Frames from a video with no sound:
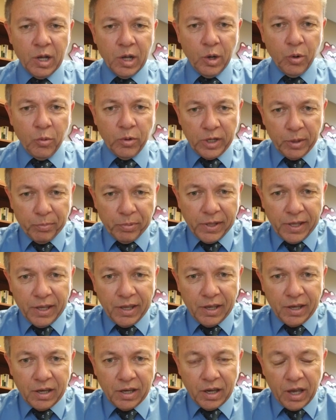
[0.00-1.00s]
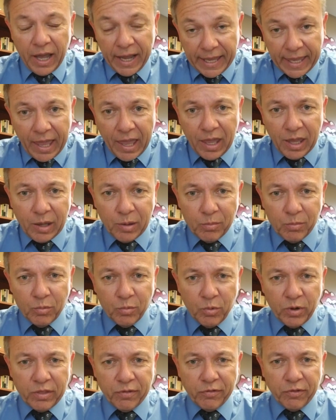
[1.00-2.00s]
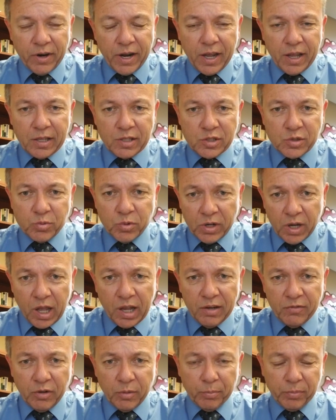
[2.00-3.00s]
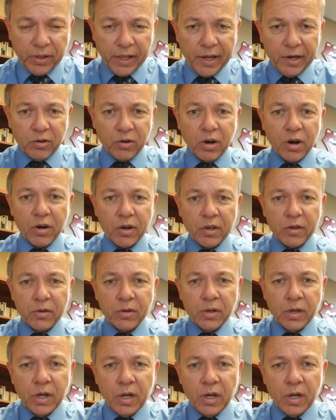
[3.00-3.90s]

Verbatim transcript: When you play a, a game with friends, what kind of a player are you?